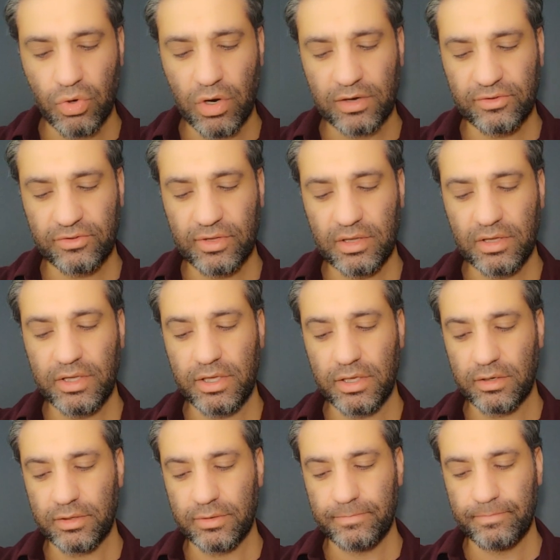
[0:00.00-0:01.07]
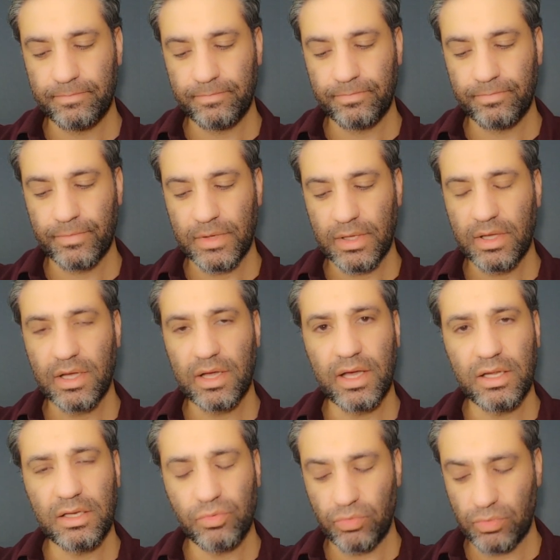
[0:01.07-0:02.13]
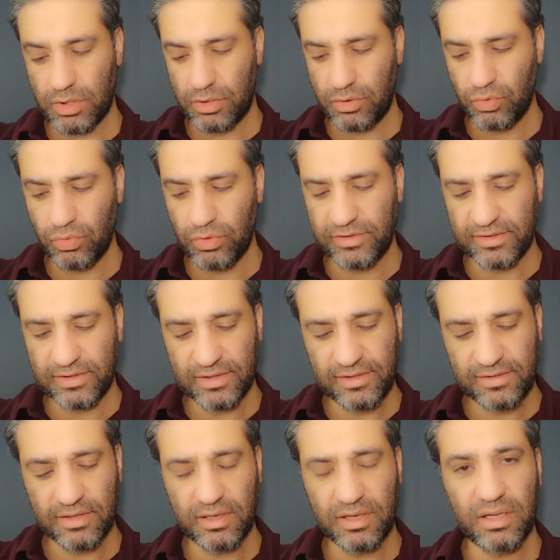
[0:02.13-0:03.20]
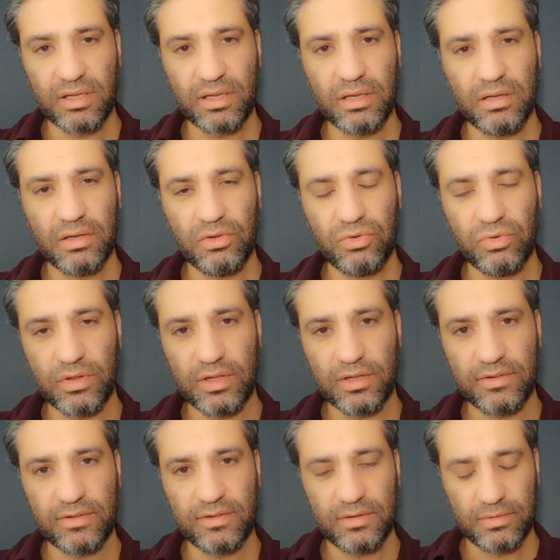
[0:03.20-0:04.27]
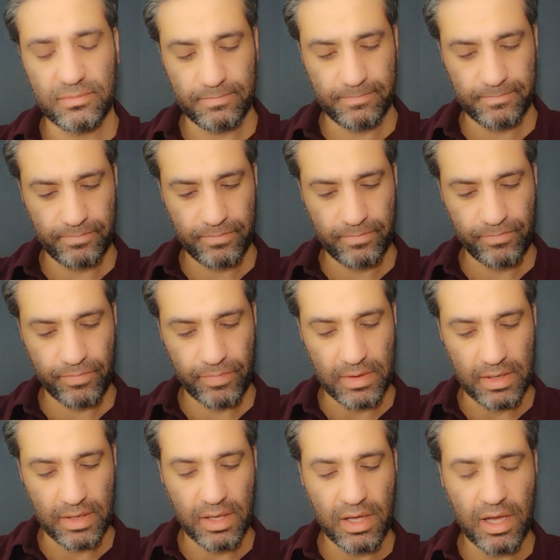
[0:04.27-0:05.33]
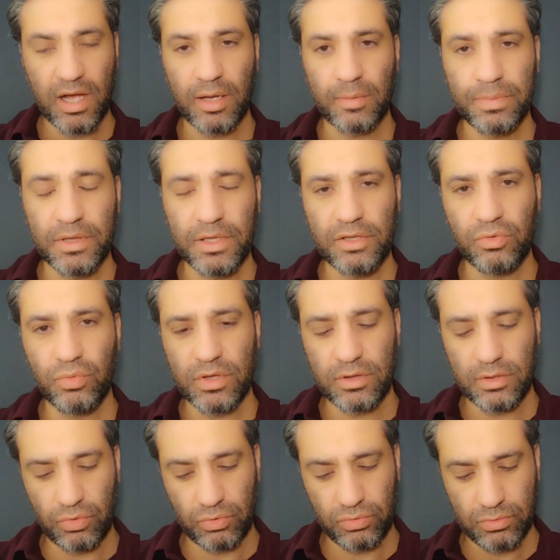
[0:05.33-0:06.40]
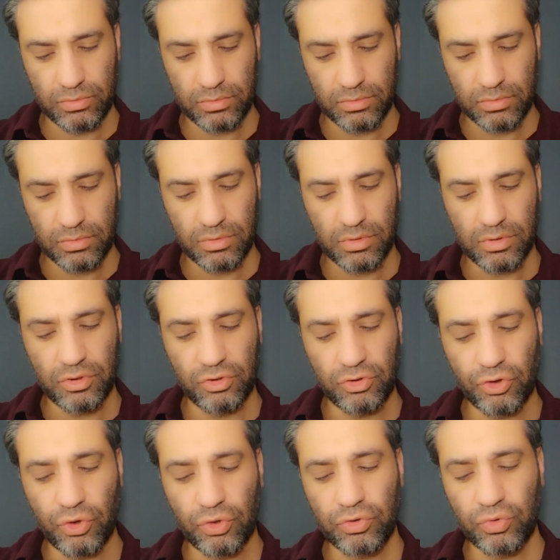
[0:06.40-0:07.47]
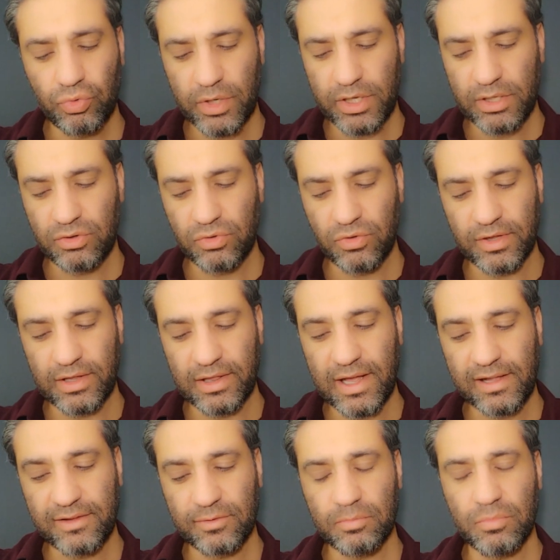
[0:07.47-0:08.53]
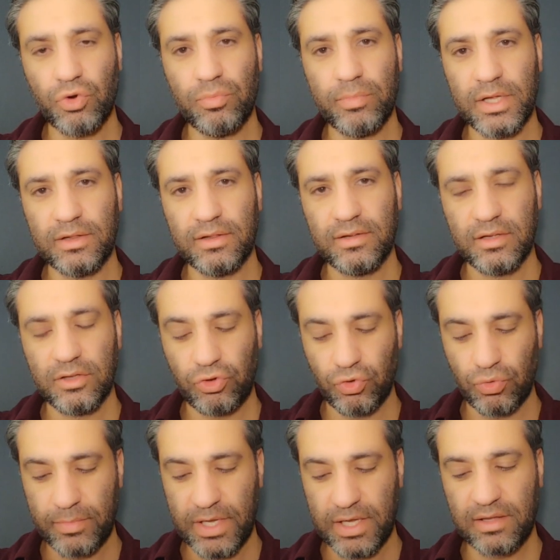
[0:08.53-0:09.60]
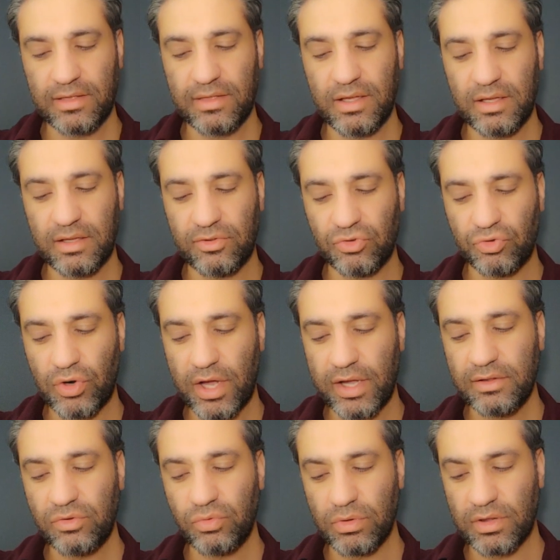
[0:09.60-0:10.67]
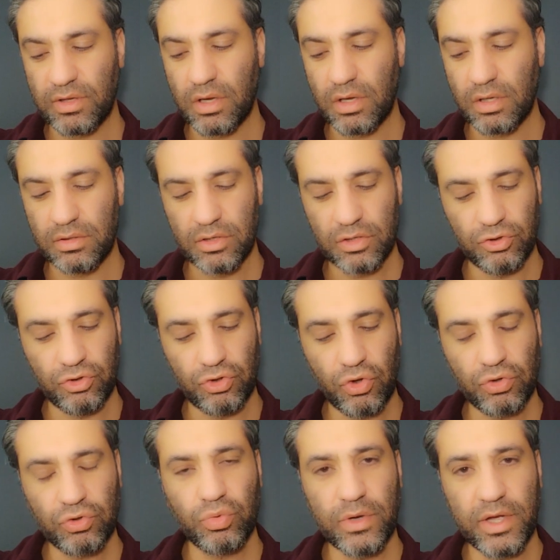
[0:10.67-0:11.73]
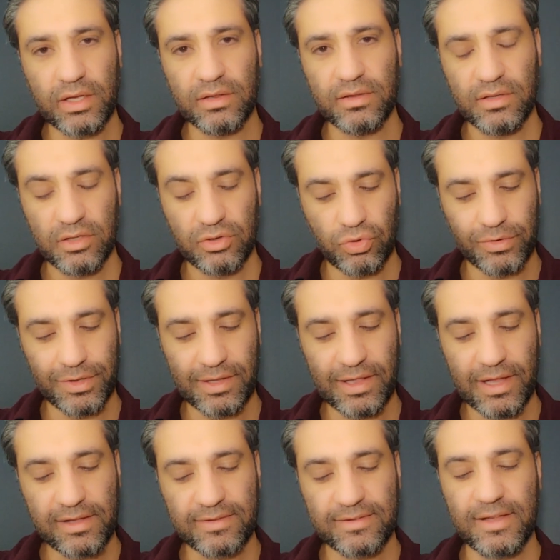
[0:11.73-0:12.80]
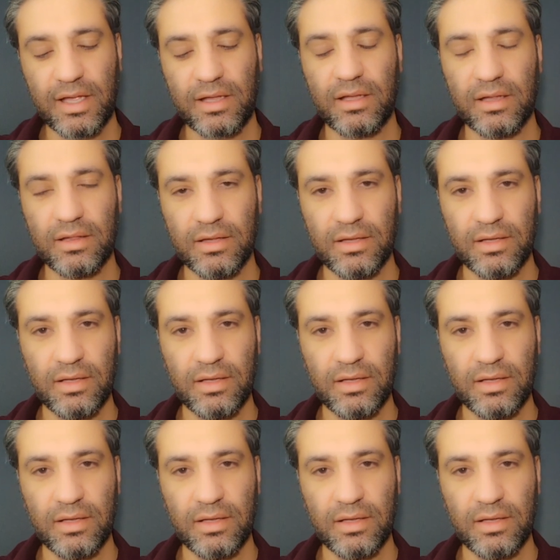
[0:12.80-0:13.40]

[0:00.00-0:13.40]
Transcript: are still here, anyone who is listening to this, I plead with you, don't wait to the last moment to make things right with God. Don't wait to the last second,